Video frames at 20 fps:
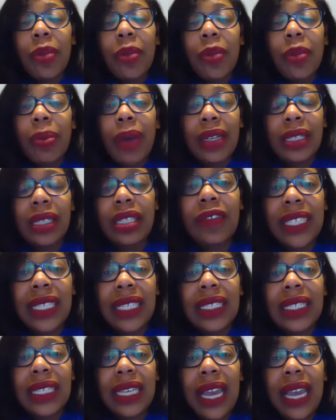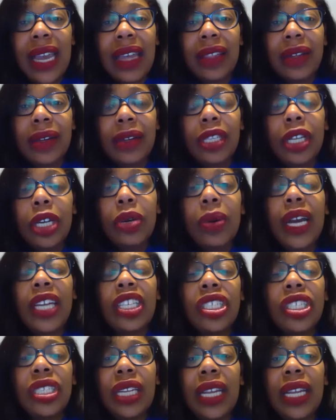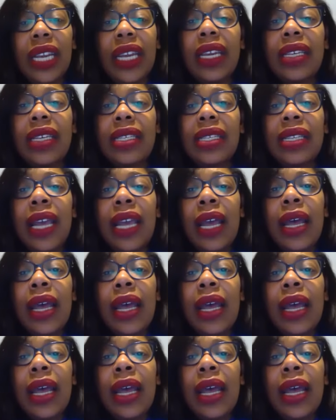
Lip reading: products and services together, the question is,